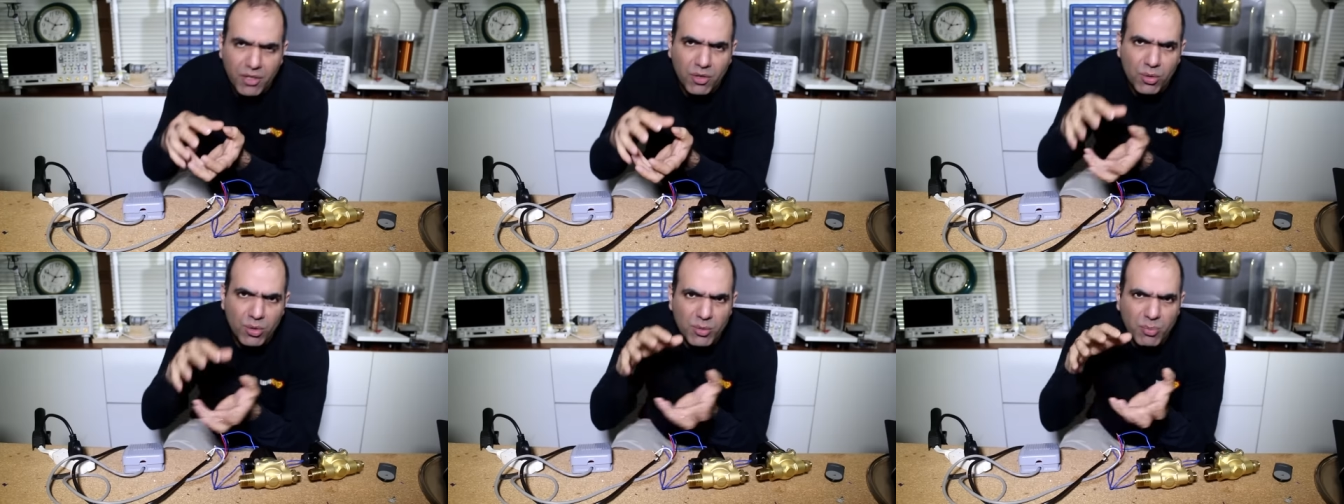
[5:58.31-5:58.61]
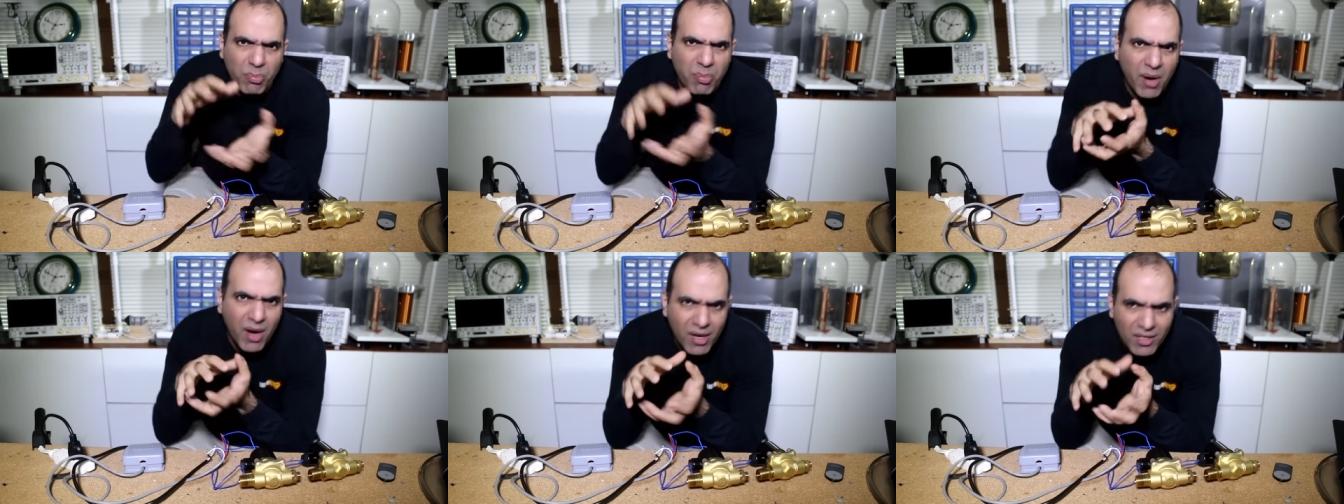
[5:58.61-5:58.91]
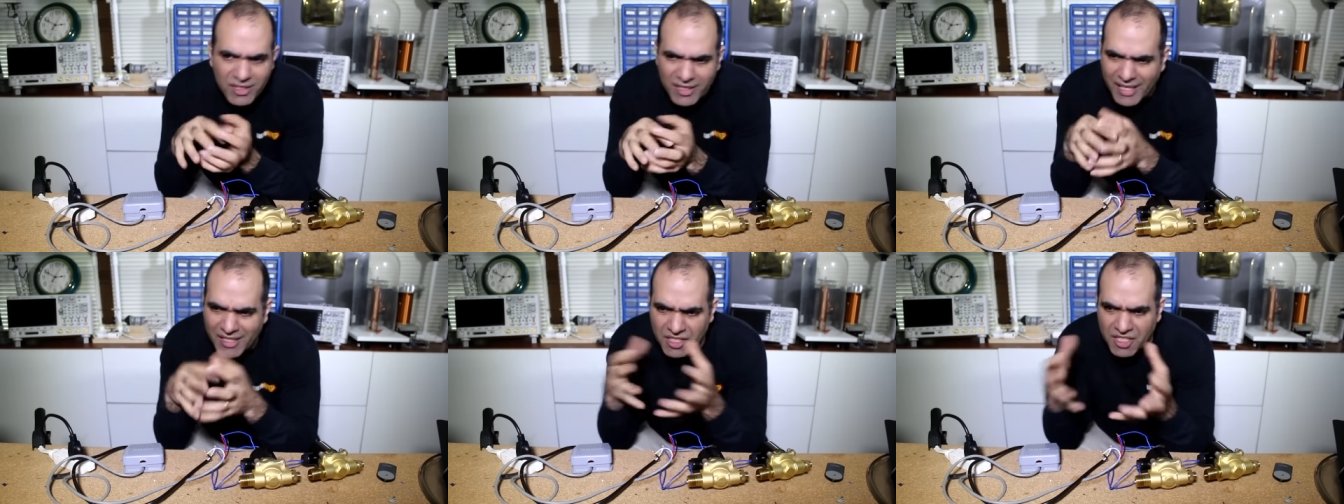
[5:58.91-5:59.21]
could
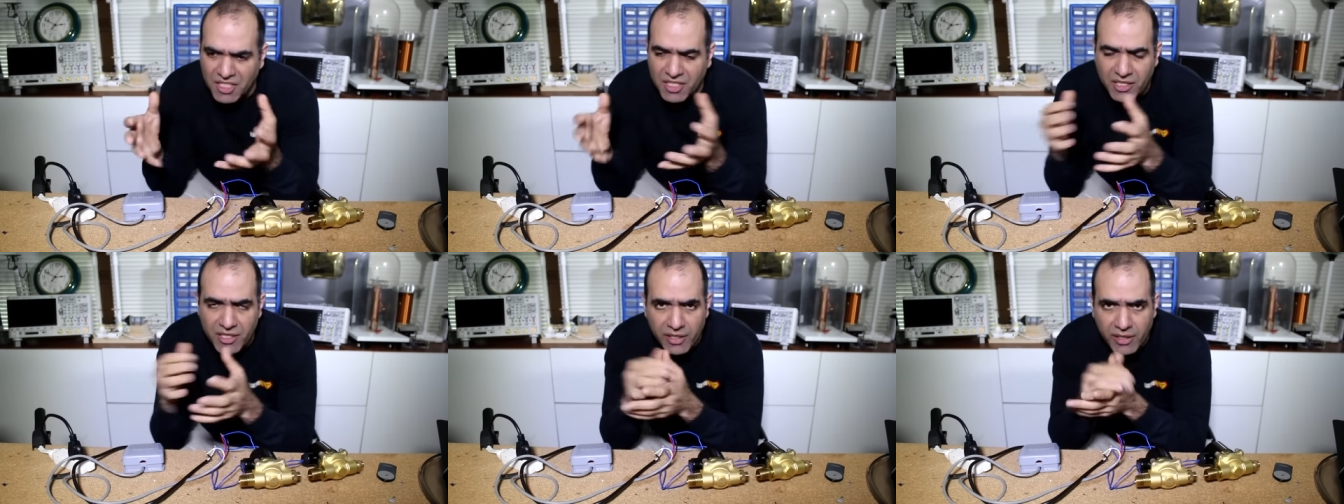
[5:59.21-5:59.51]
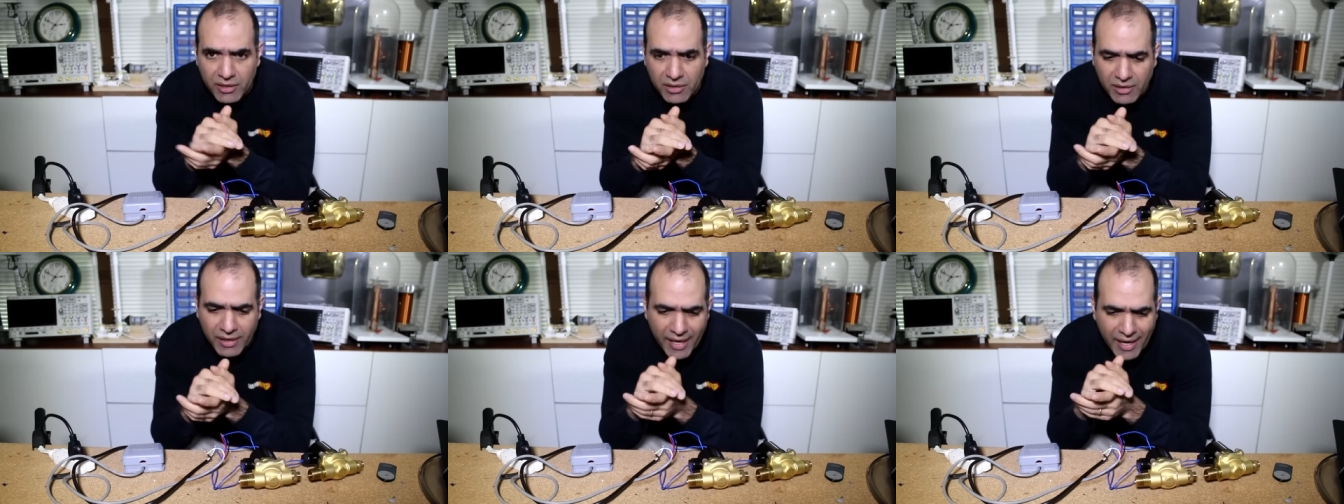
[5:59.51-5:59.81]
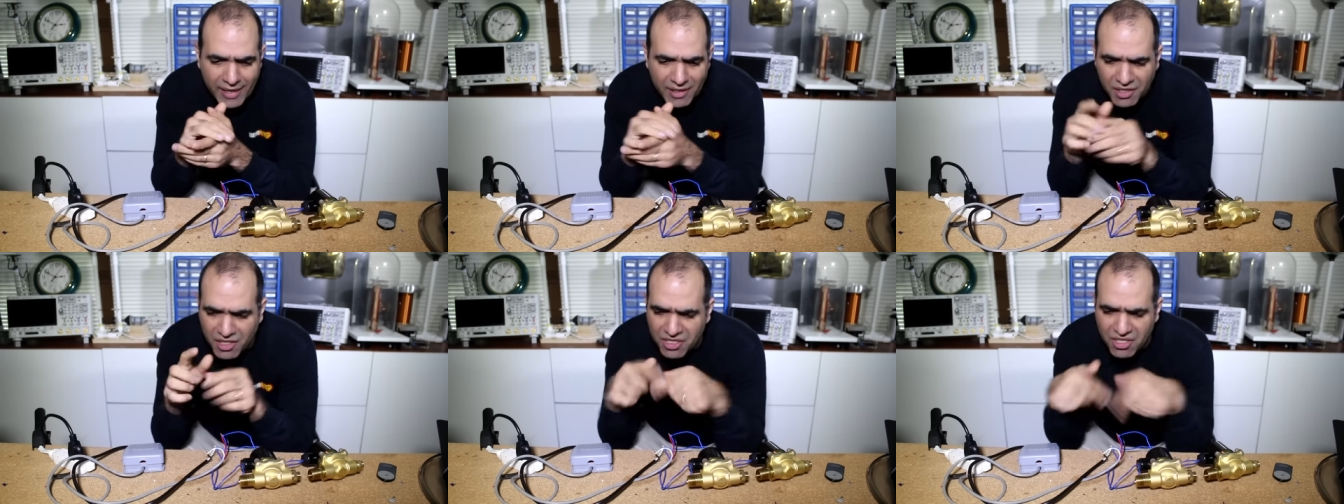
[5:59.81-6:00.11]
pot and seal
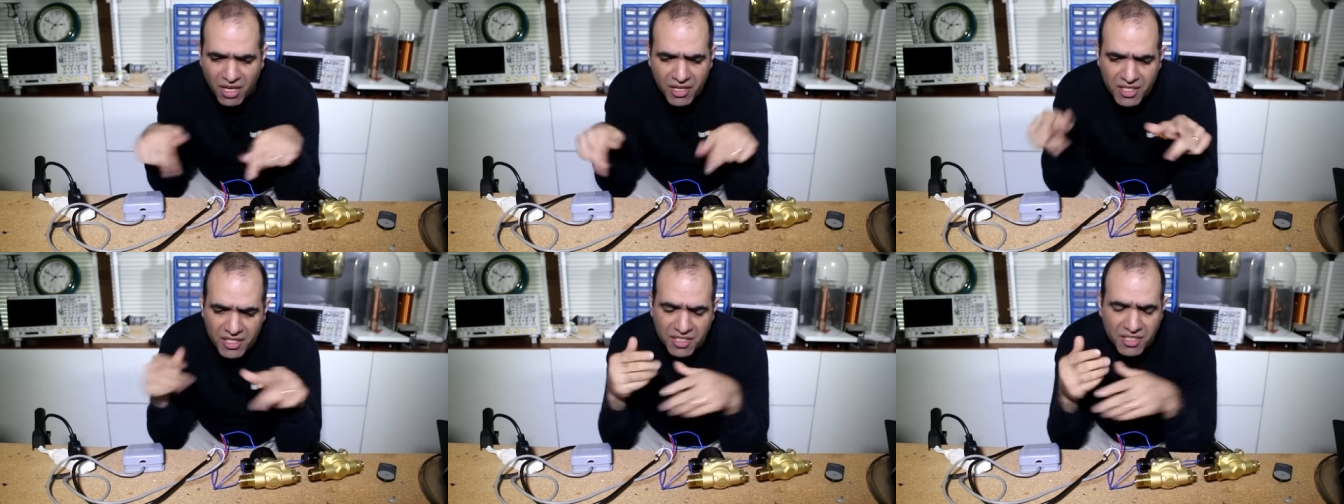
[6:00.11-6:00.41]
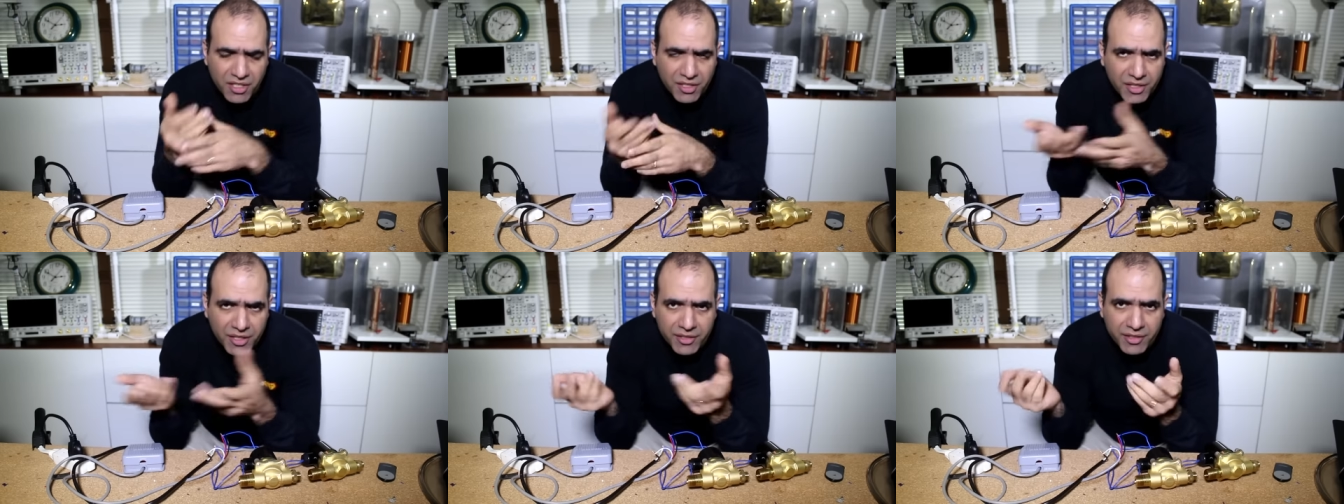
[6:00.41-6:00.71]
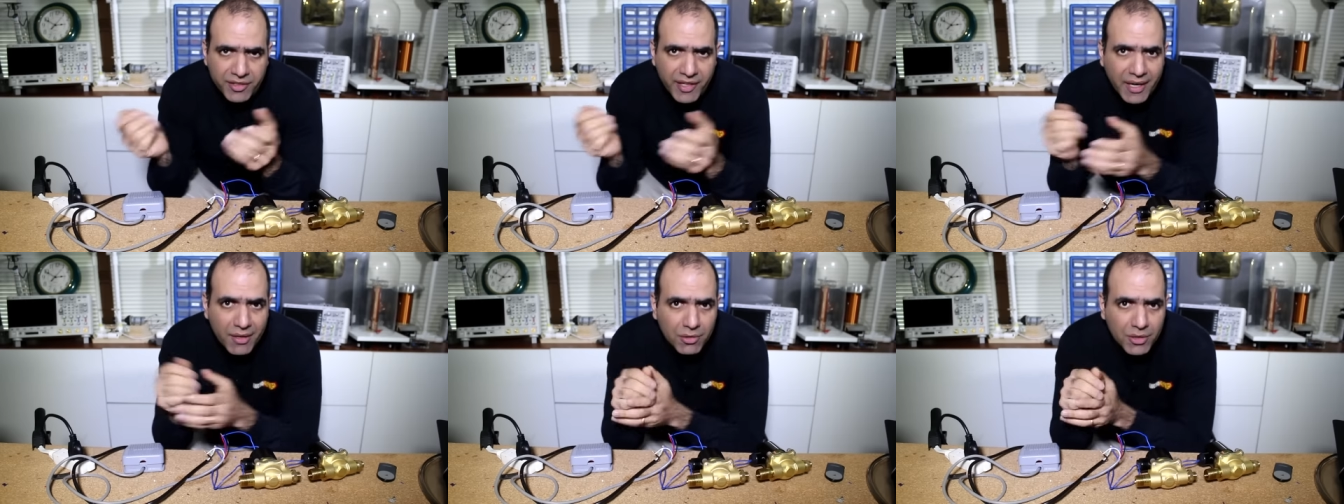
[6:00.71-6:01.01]
and design a circuit
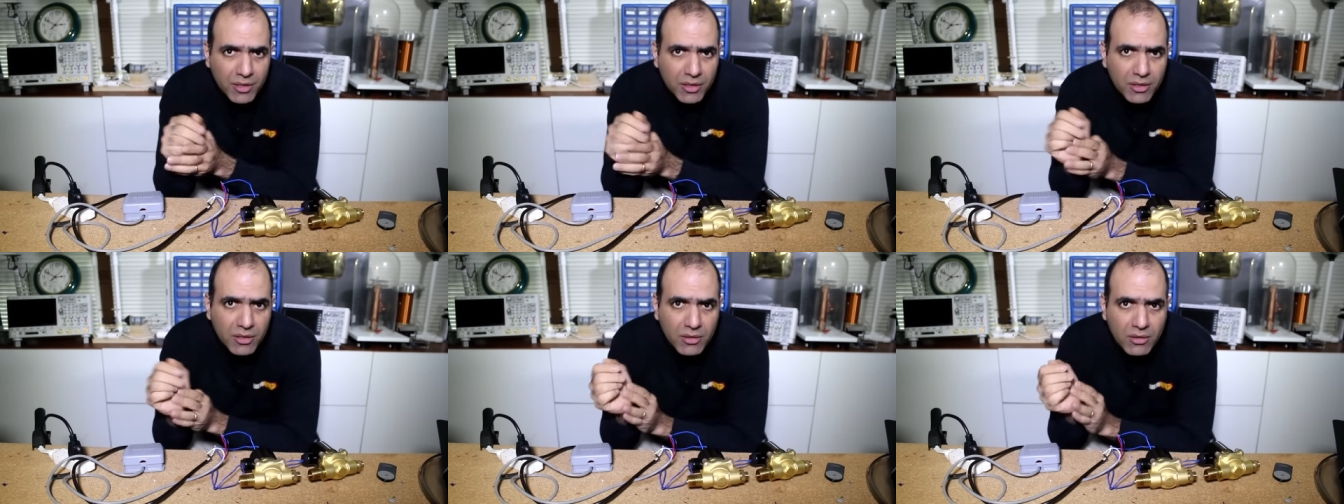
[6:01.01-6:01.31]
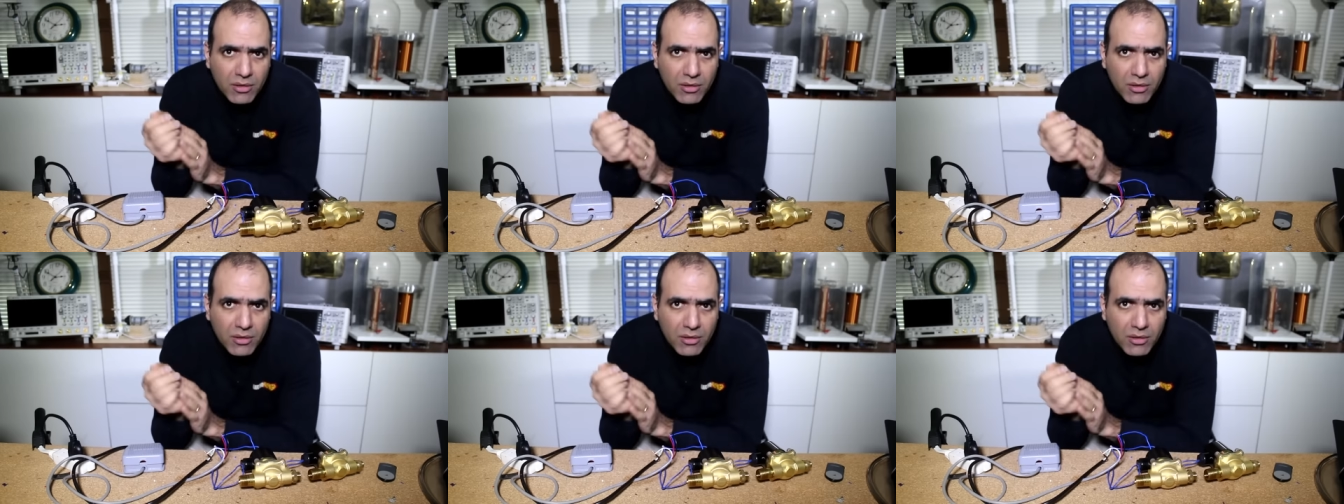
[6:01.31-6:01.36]
around it.